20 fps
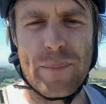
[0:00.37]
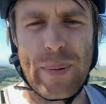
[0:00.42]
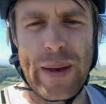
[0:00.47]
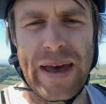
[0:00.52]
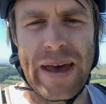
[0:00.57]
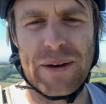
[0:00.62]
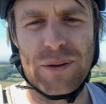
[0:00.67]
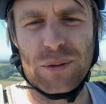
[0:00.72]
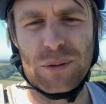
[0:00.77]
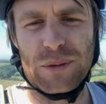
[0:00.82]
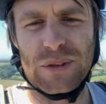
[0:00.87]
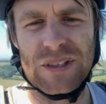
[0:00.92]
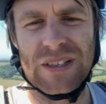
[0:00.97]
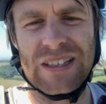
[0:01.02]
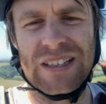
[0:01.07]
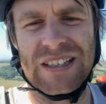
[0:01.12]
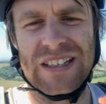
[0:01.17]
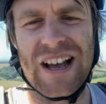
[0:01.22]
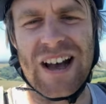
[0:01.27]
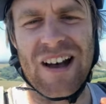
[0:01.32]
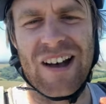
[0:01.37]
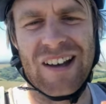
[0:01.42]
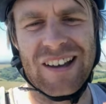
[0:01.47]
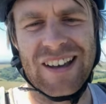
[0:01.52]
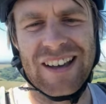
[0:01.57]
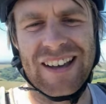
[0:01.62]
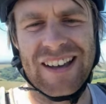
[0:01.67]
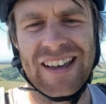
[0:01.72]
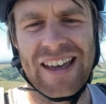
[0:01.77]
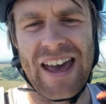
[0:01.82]
pedals
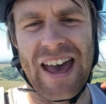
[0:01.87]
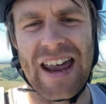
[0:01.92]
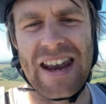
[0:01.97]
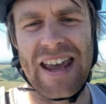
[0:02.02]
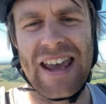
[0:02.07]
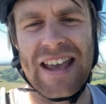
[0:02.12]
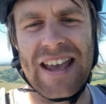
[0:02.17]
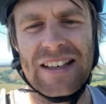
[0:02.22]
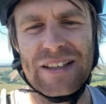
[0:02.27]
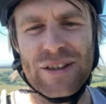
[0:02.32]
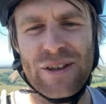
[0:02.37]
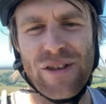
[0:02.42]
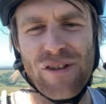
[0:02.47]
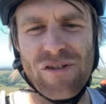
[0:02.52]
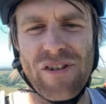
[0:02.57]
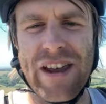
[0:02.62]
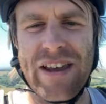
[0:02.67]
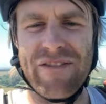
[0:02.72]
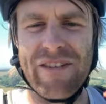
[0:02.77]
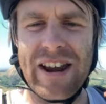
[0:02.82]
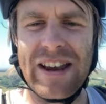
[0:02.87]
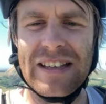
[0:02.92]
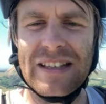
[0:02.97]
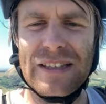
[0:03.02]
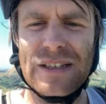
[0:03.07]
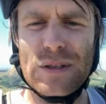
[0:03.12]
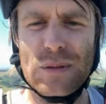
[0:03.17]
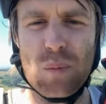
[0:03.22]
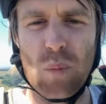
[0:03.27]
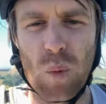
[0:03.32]
suck, and here's three
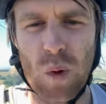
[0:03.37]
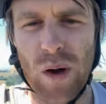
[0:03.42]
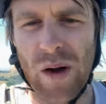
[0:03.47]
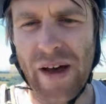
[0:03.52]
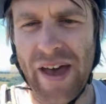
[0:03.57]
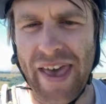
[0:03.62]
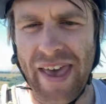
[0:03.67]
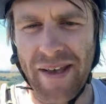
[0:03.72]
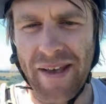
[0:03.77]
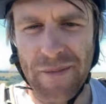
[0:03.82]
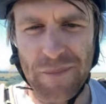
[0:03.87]
reasons why.